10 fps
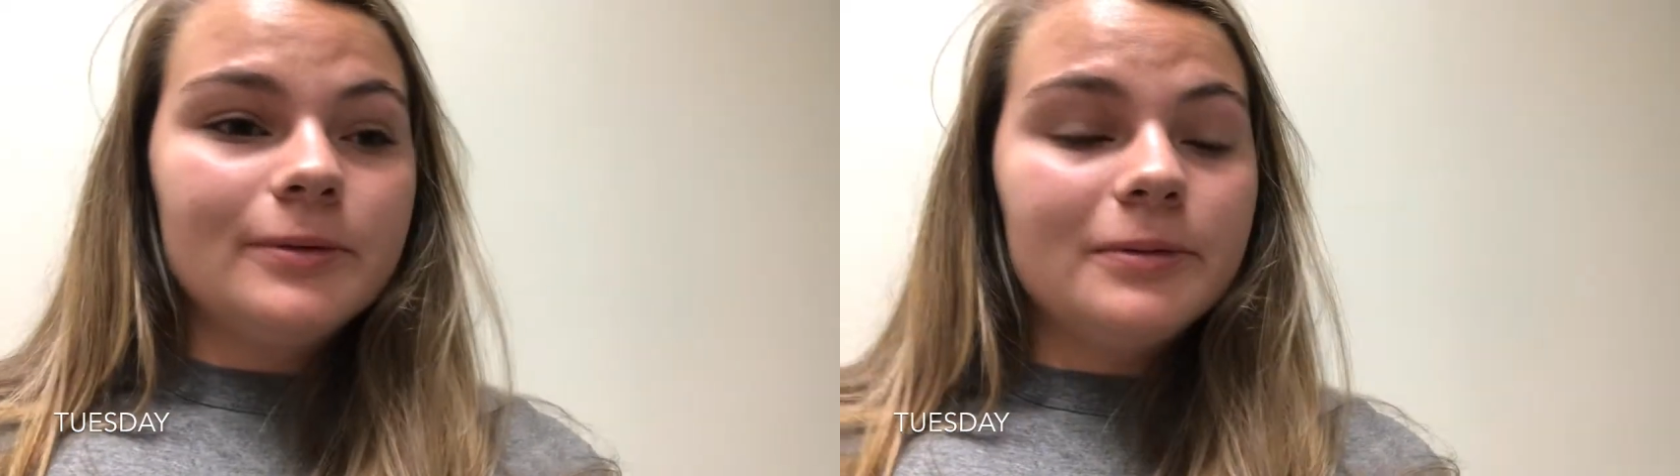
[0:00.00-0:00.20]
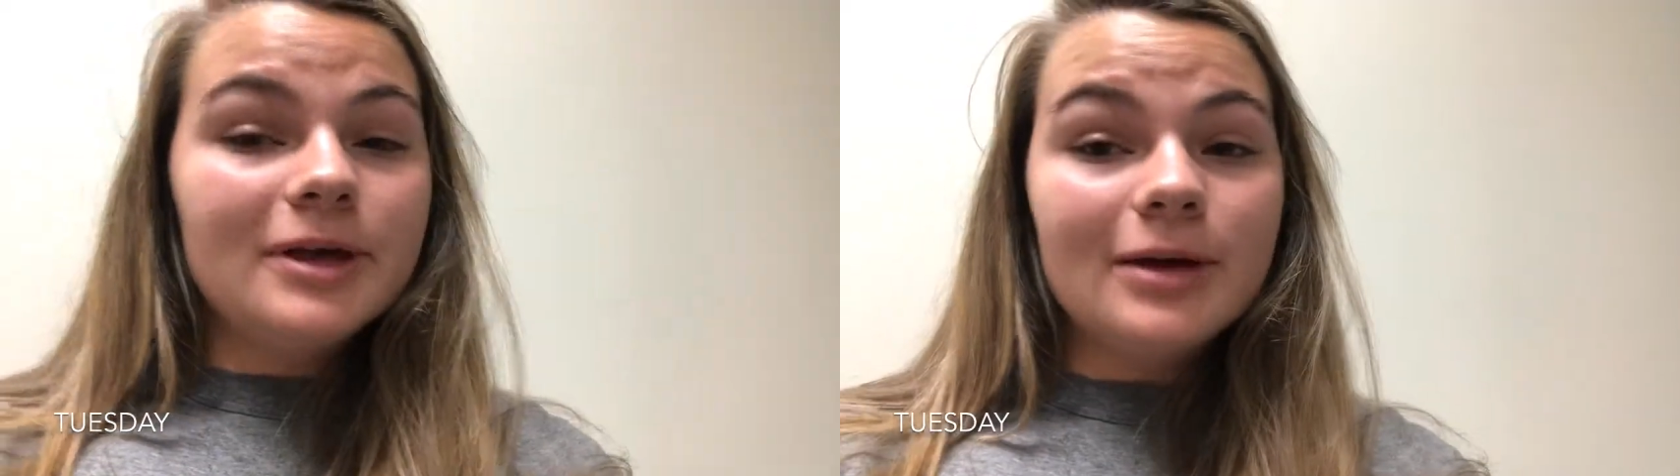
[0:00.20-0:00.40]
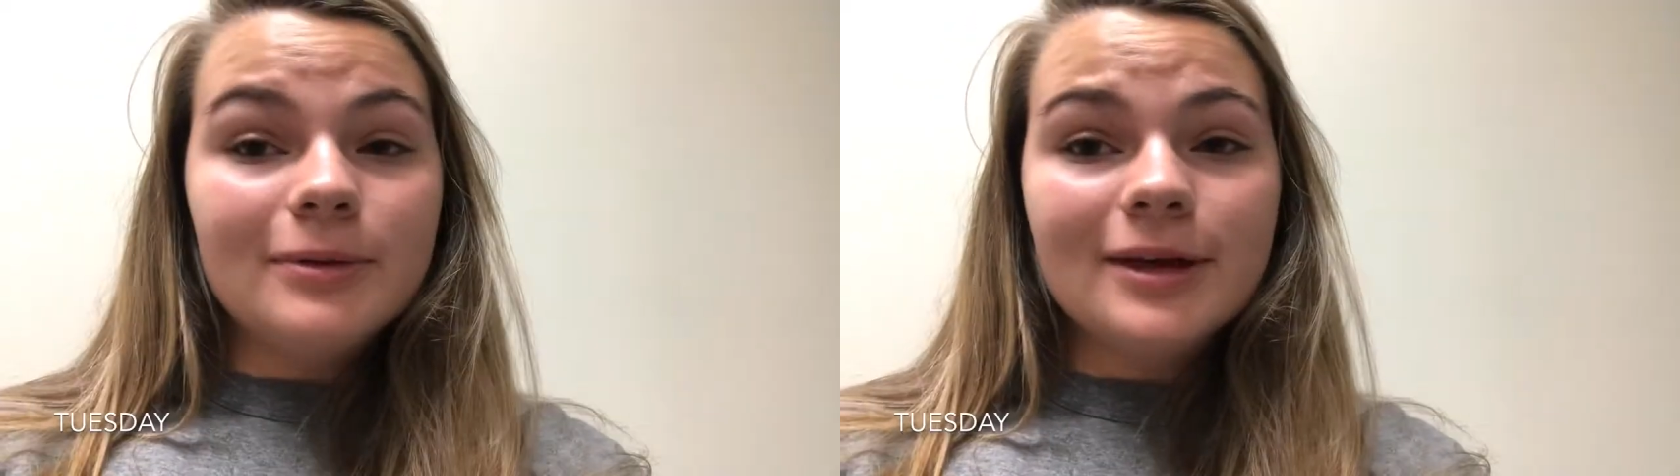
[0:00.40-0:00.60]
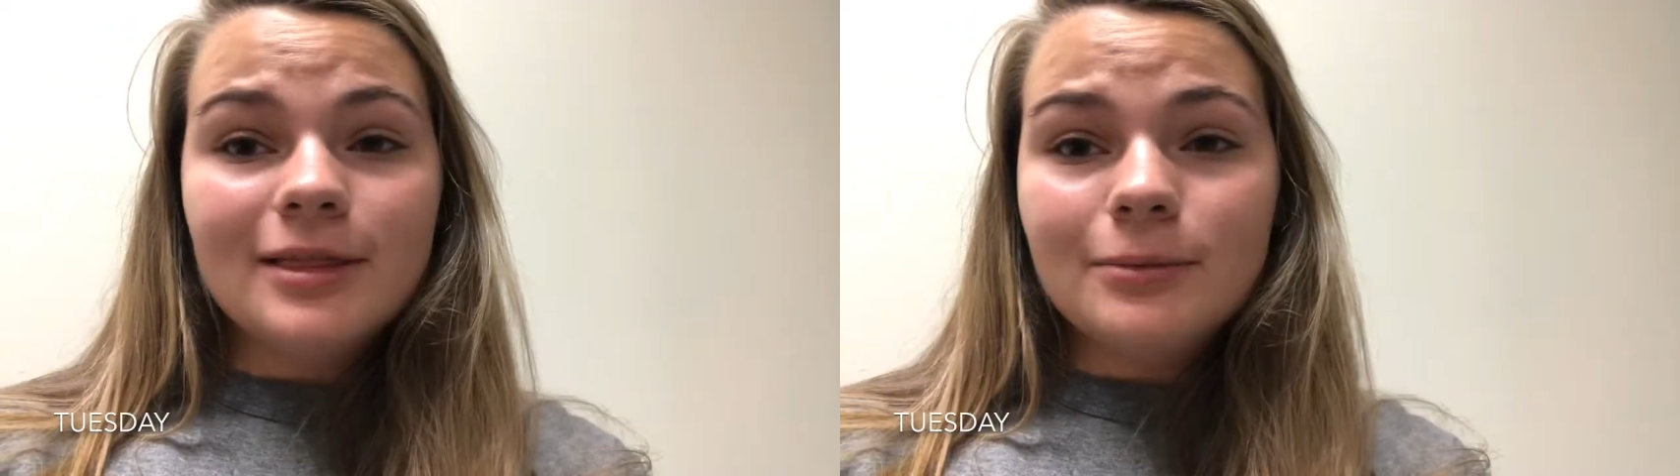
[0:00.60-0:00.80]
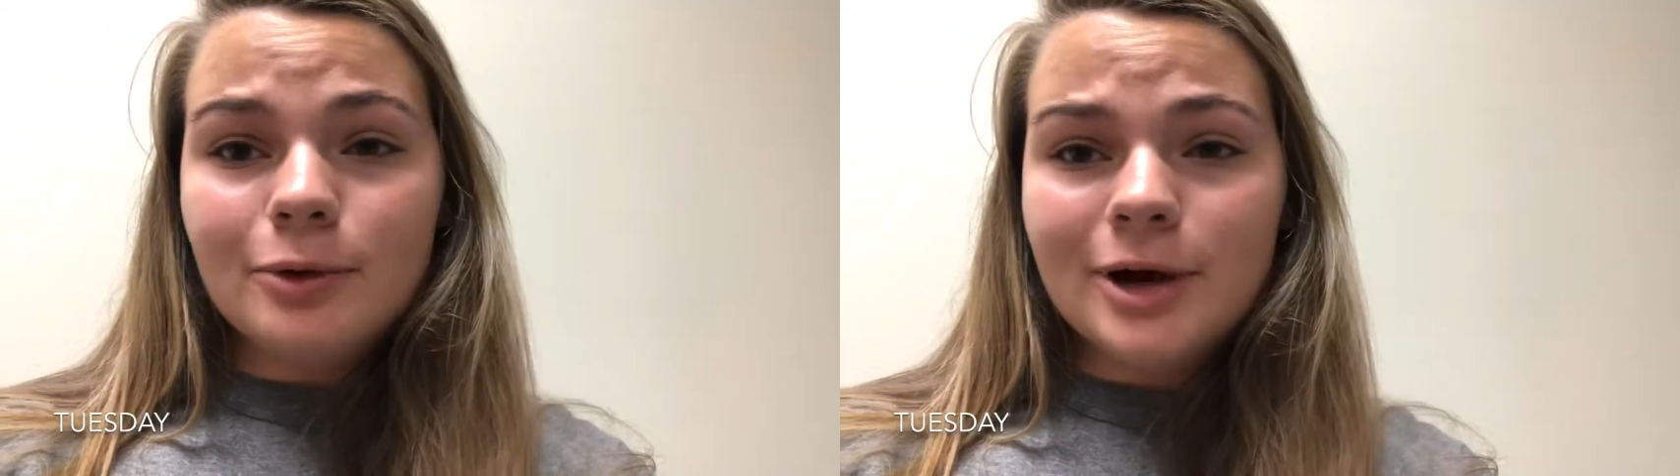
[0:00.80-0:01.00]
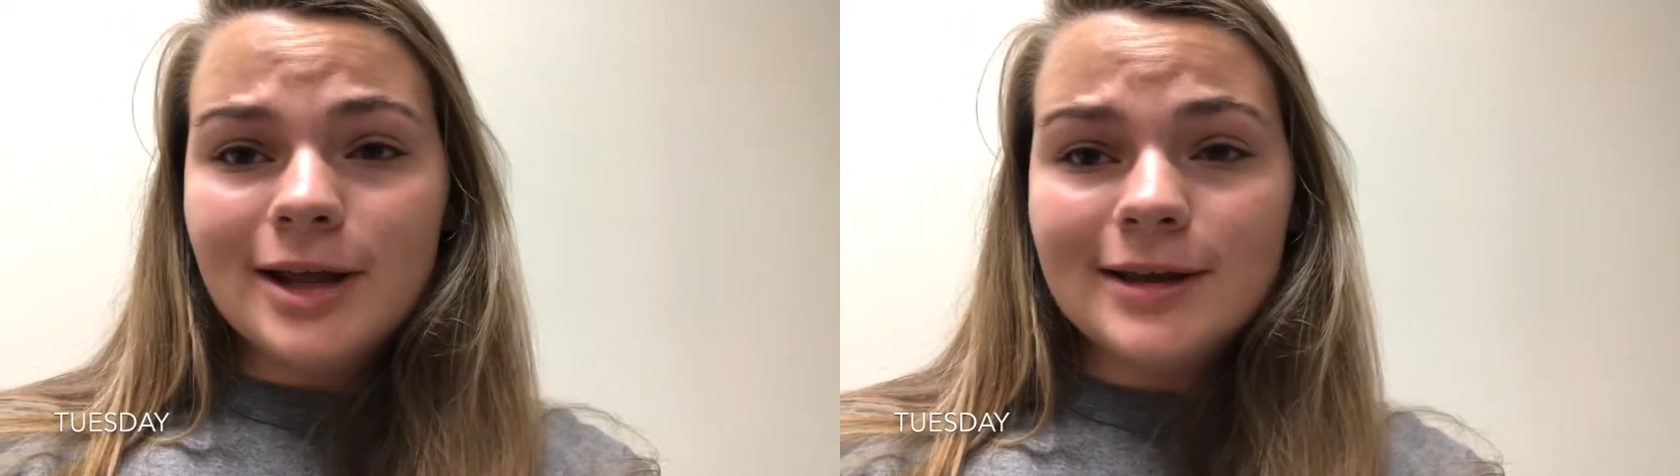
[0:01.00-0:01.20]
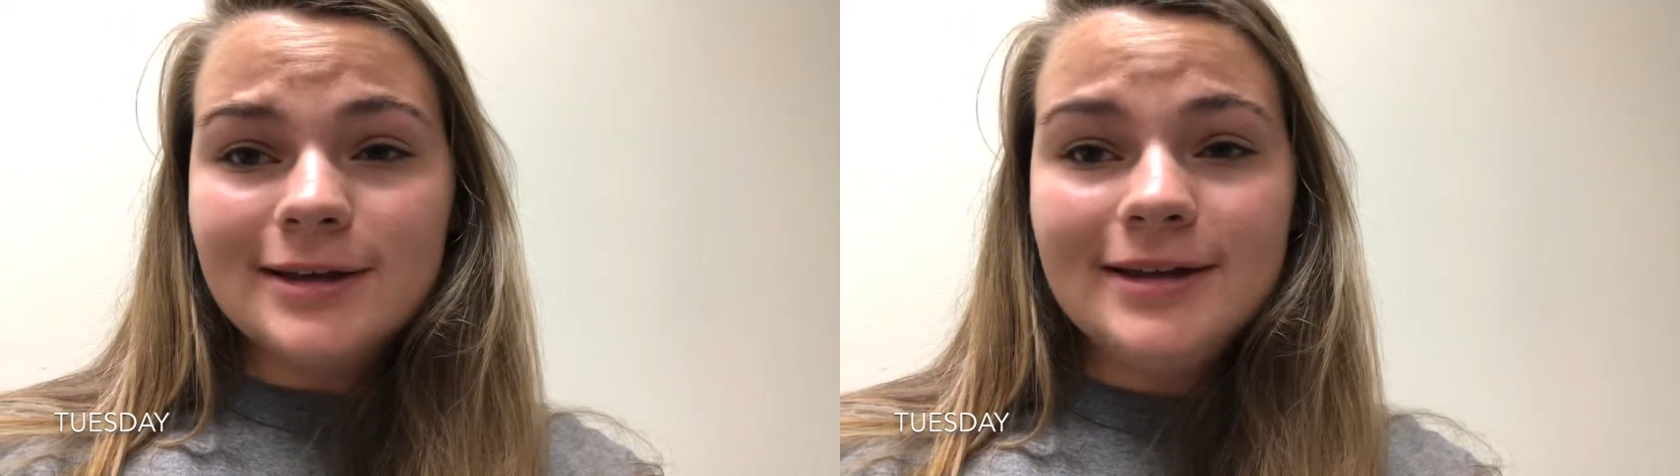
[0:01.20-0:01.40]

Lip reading: be coming in the morning.